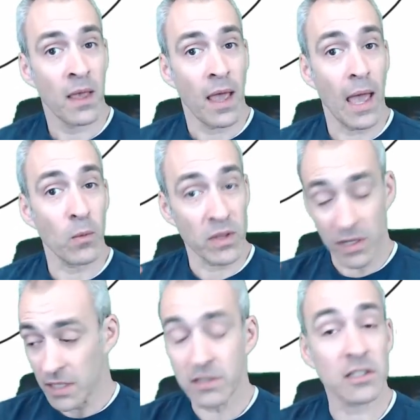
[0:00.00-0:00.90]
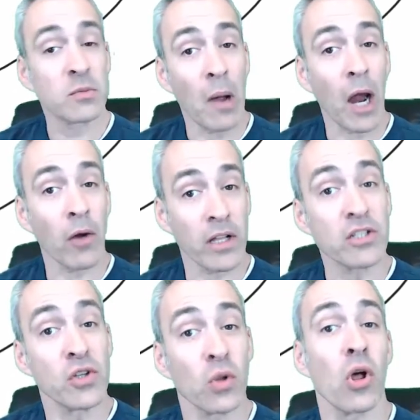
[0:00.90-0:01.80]
When it hits expiry, it's
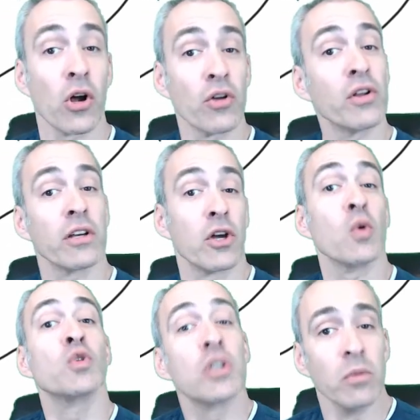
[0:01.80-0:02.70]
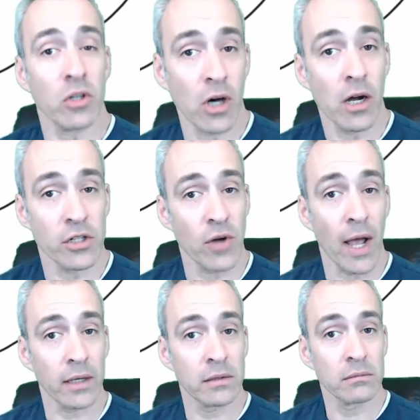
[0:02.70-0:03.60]
no longer a negotiable
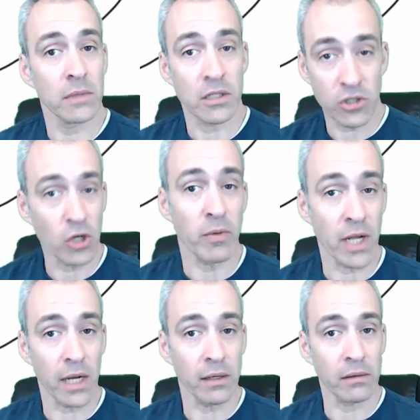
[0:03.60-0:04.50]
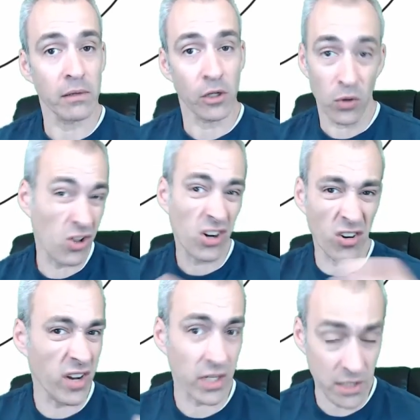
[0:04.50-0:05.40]
contract. It's terminated. It no longer
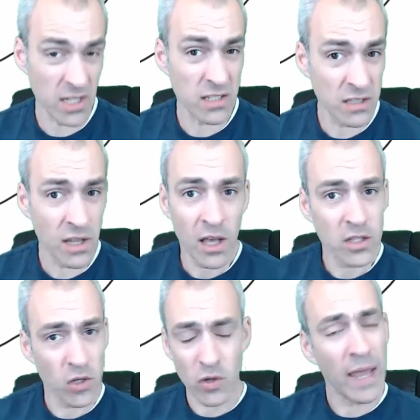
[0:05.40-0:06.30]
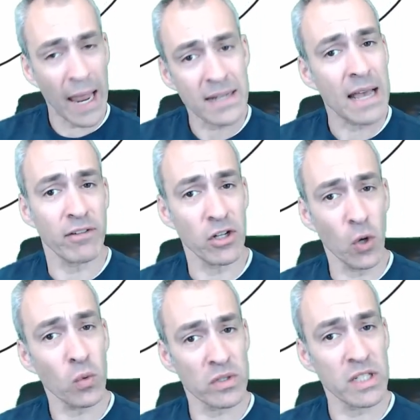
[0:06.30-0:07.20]
exists. So you can't have a note
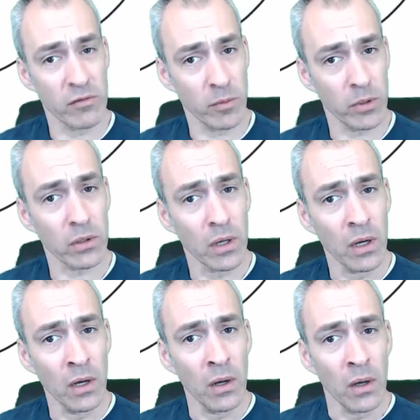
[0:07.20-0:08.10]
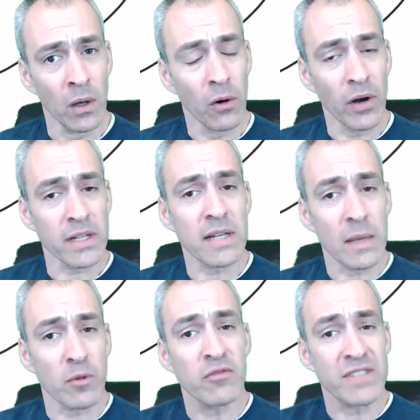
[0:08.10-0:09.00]
receivable or any type
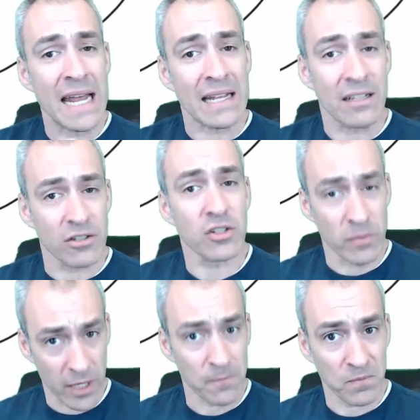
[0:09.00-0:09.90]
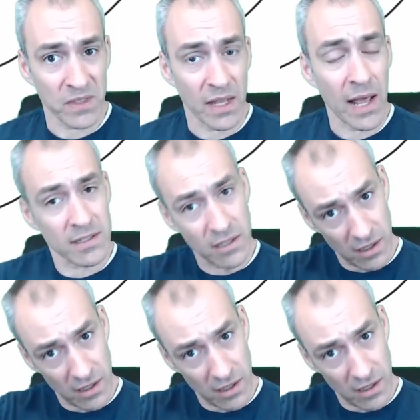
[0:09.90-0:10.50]
of debt instrument that has